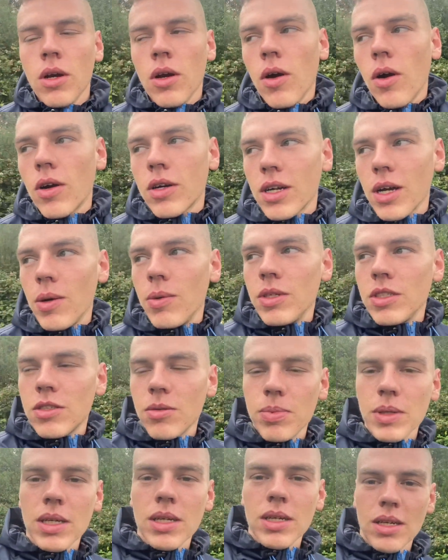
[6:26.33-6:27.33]
are going to
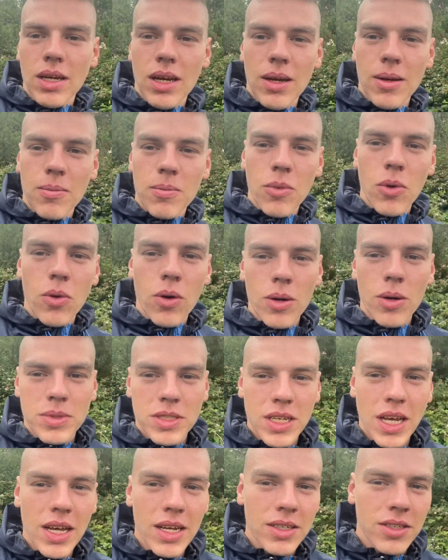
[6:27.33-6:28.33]
be more
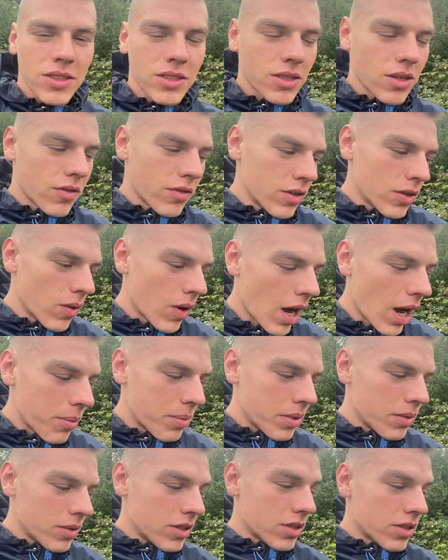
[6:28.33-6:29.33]
upset in yourself and not
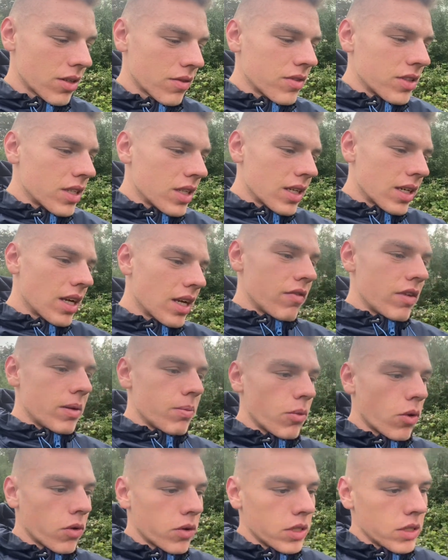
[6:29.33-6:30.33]
happy with yourself you're going to give in
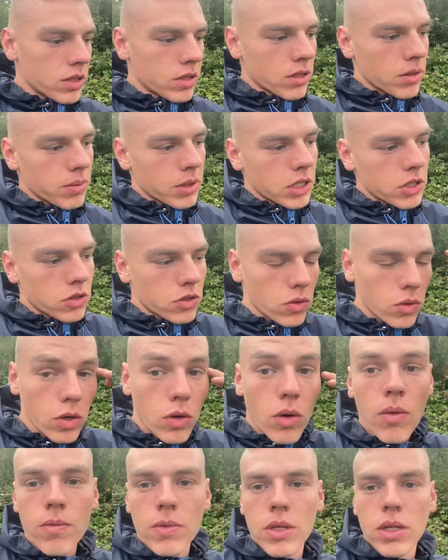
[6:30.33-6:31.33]
more easier because you're not
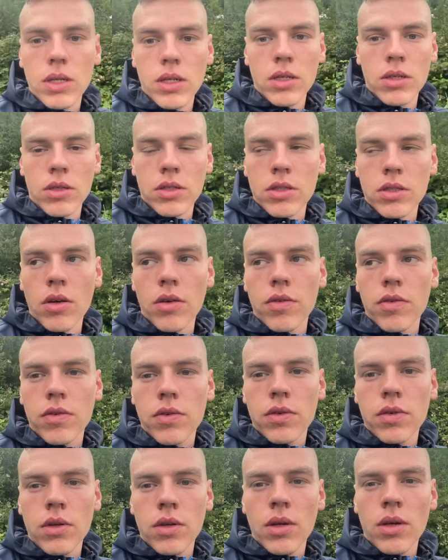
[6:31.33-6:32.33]
confident in yourself
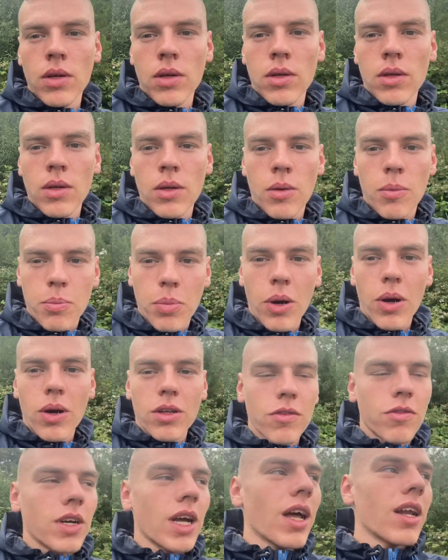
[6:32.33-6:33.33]
but
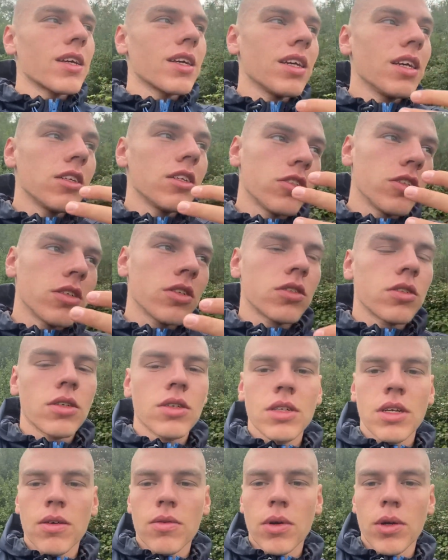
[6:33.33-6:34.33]
the reality is you can
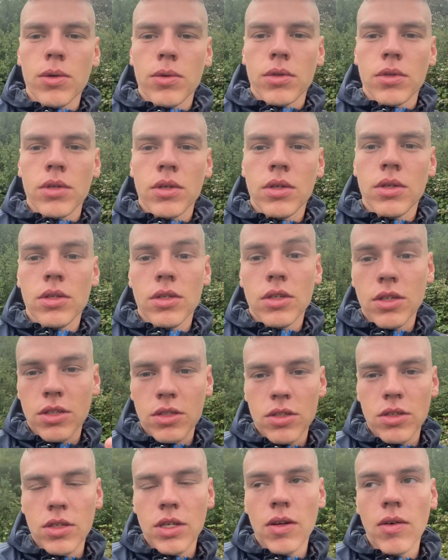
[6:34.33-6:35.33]
turn it around. You can
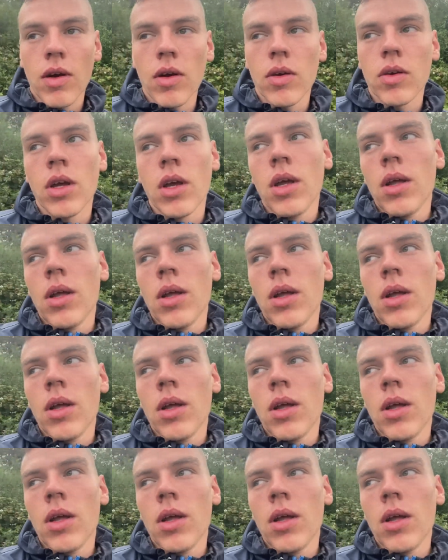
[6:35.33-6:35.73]
turn it around.